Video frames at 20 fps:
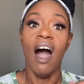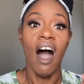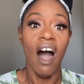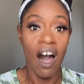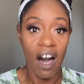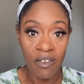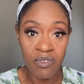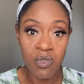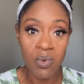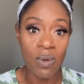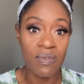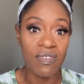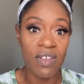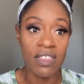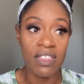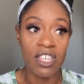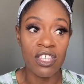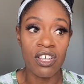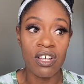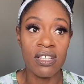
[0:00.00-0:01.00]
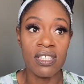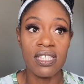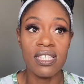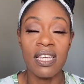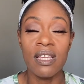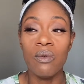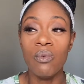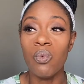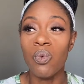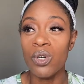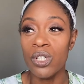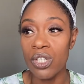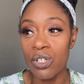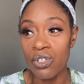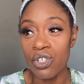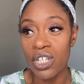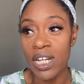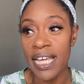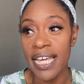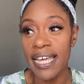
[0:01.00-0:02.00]
After we've done the dancing, we'll
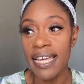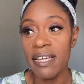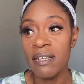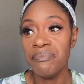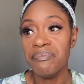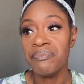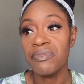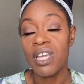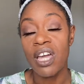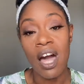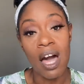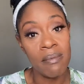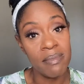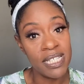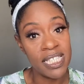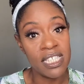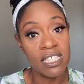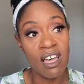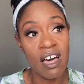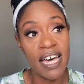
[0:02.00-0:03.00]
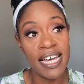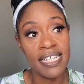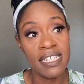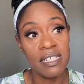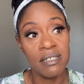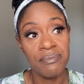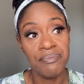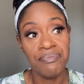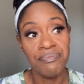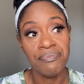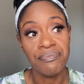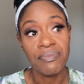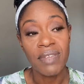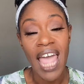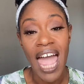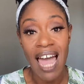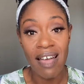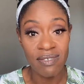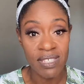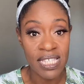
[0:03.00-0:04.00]
usually come inside,
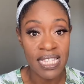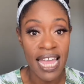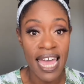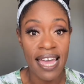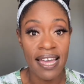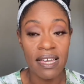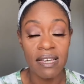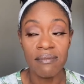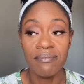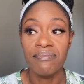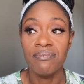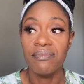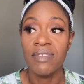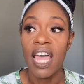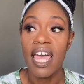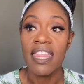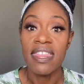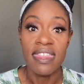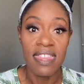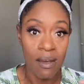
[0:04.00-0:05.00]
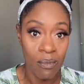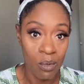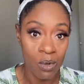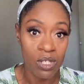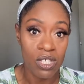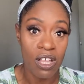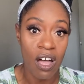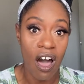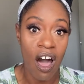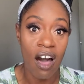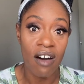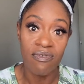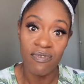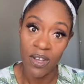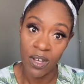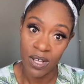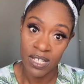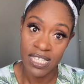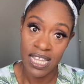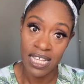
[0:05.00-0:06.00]
have snack, then we'll start our
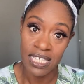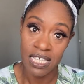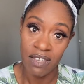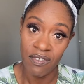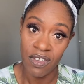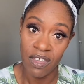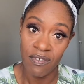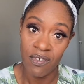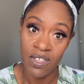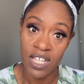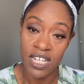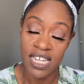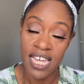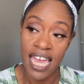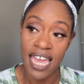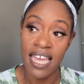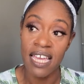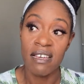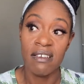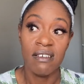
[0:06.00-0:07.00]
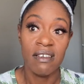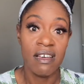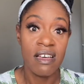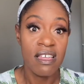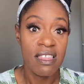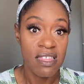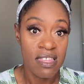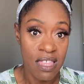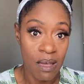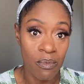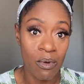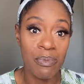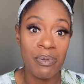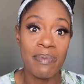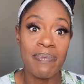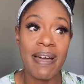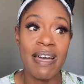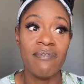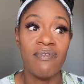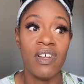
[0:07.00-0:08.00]
focus activity for the day. Then we'll
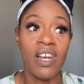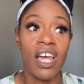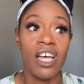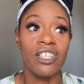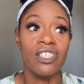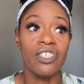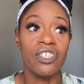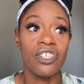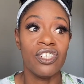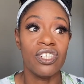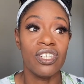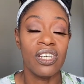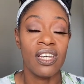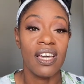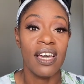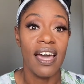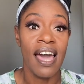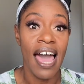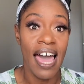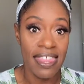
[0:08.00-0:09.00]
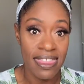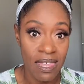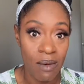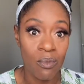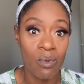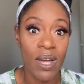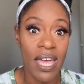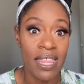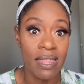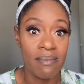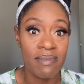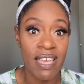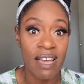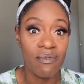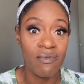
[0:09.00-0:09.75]
prepare for lunch, and then we'll get them down